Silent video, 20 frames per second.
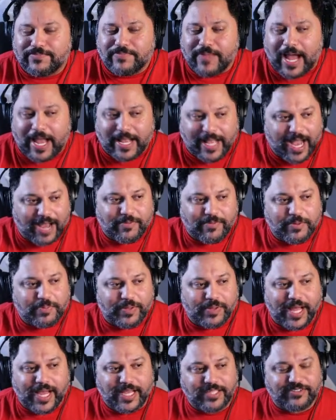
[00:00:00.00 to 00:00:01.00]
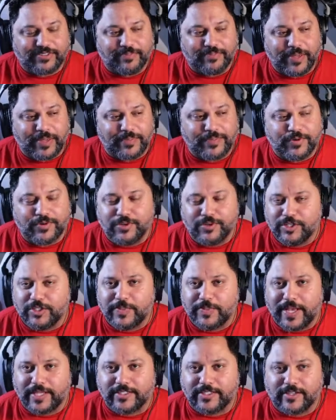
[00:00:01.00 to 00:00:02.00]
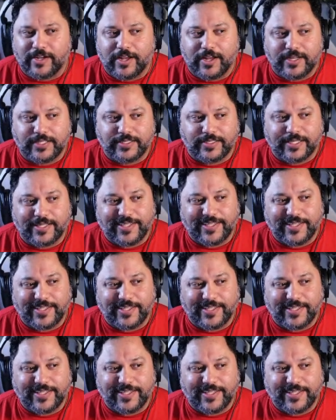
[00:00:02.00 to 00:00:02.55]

I got replies from people who use Mastodon and saying,